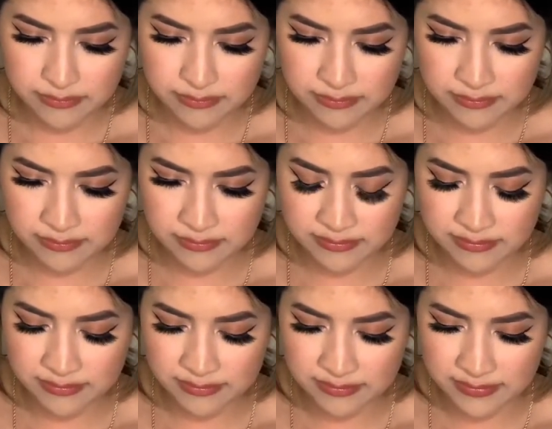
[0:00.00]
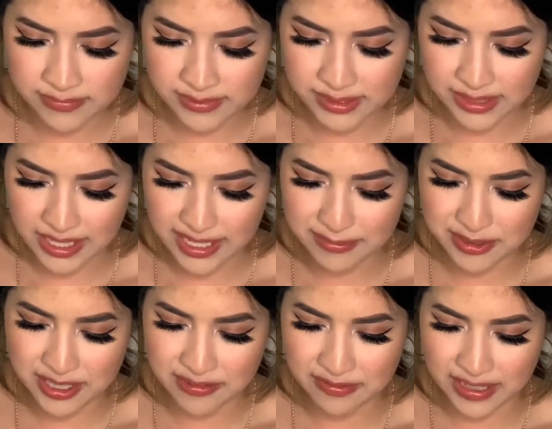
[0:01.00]
I'm
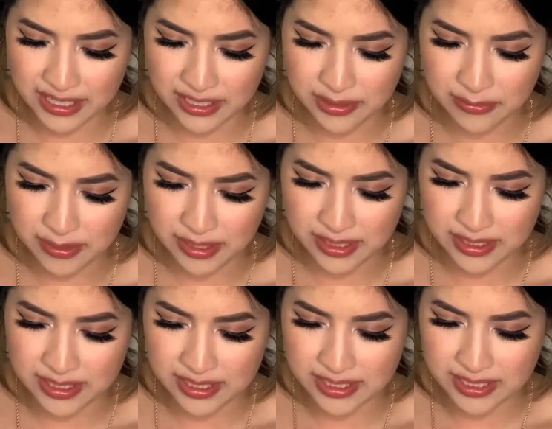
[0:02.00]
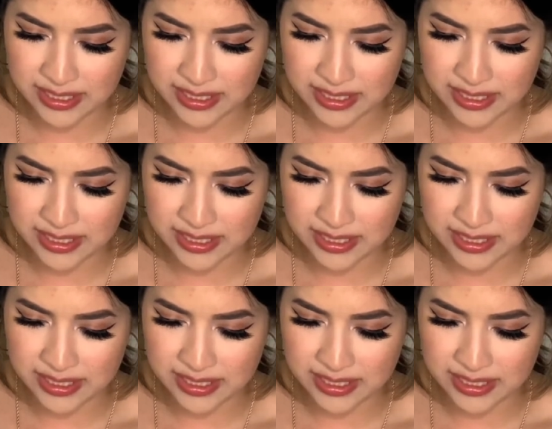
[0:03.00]
trying to find good ones.